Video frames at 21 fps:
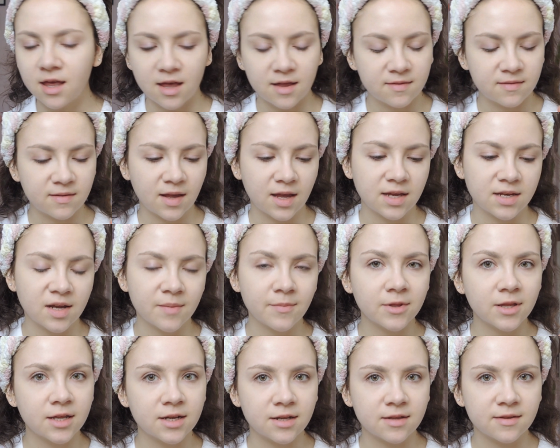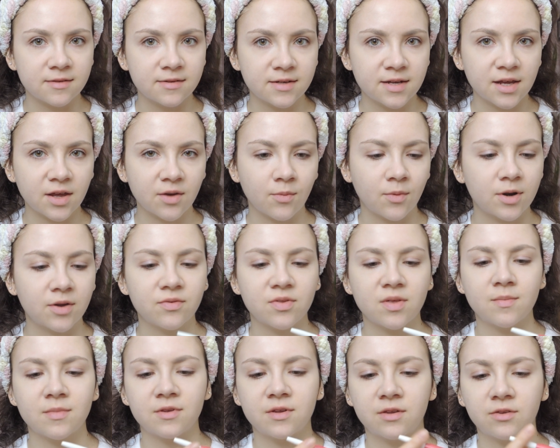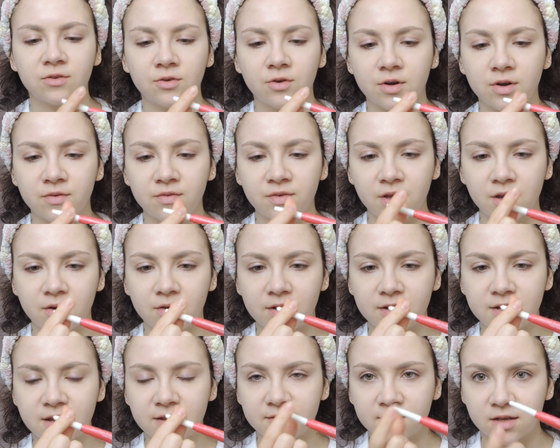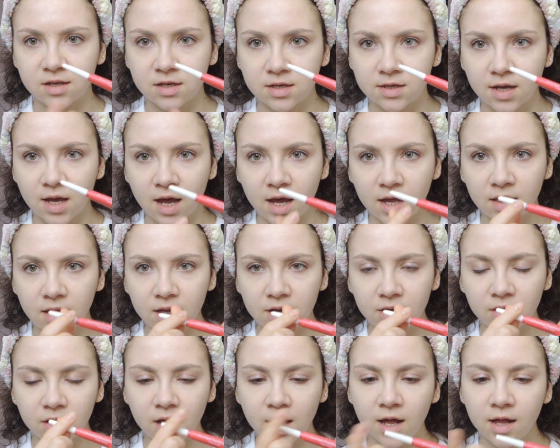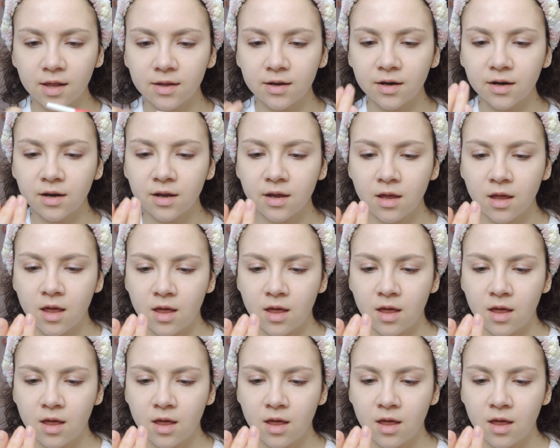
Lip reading: It's a double-ended stick. One of them is a sort of iridescent highlighter color,